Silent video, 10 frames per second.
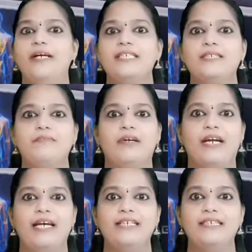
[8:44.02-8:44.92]

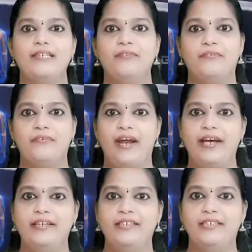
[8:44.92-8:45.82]
mesmerizing
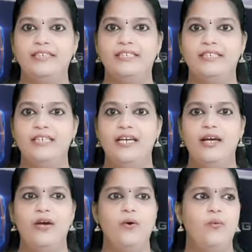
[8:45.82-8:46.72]
fragrance.
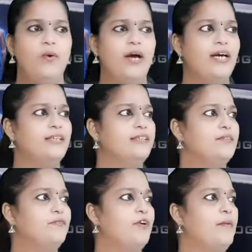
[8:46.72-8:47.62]
Where is
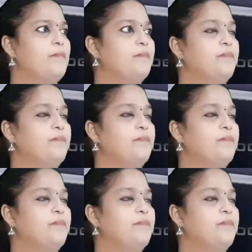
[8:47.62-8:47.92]
it from?